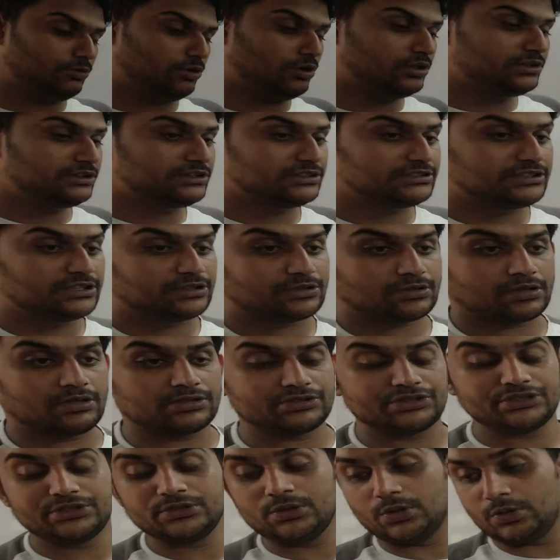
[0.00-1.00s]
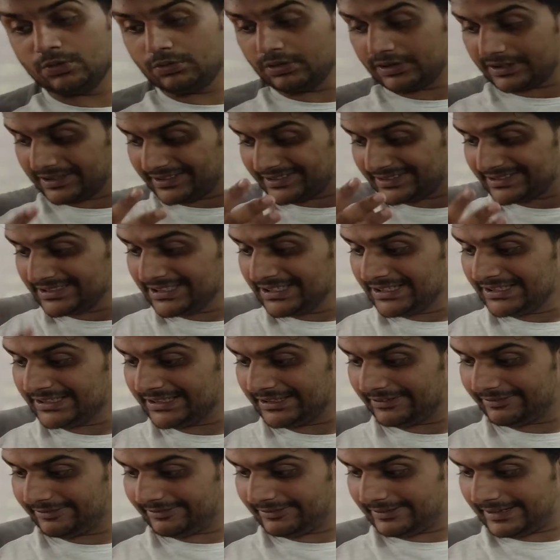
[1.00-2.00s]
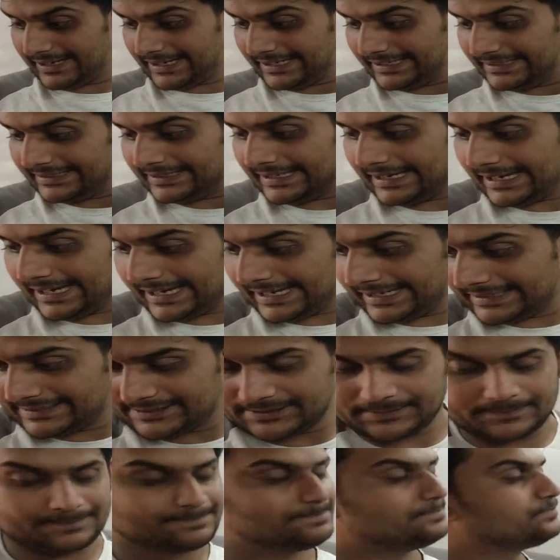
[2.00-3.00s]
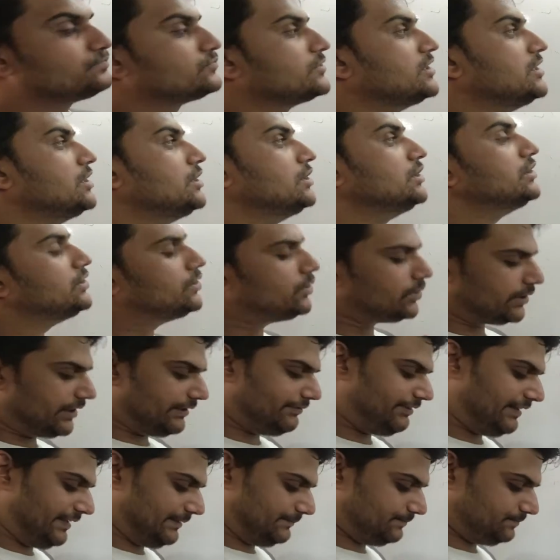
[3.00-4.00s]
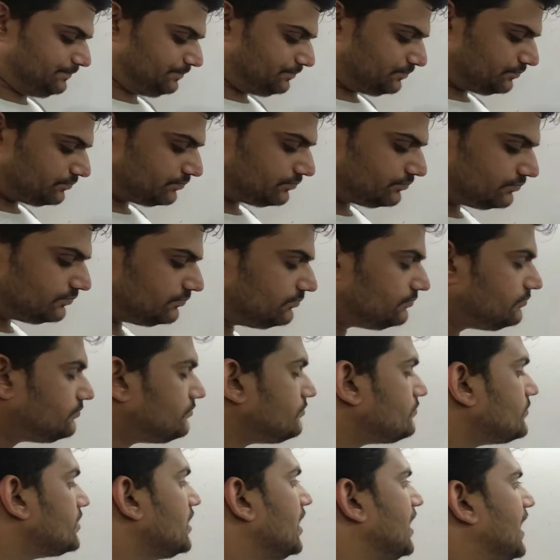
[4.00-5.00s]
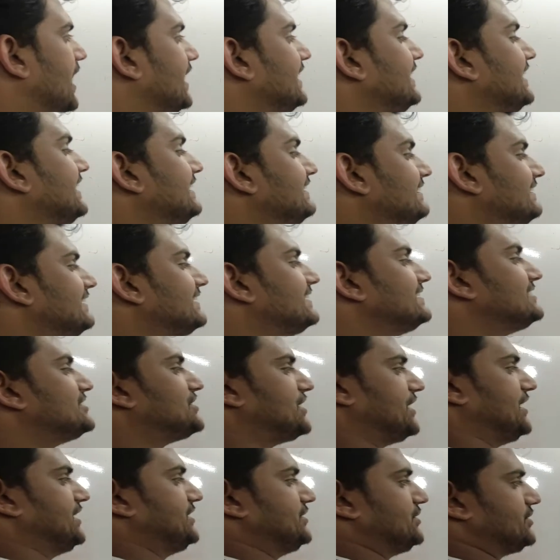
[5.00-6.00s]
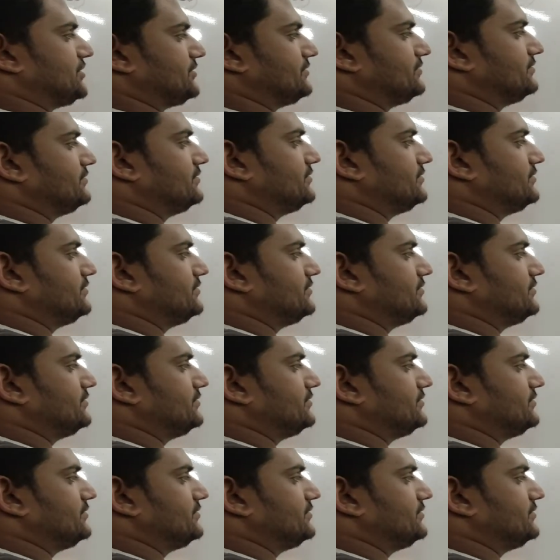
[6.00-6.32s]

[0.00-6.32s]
what the crossing over is defined as? Okay, fine. An interchange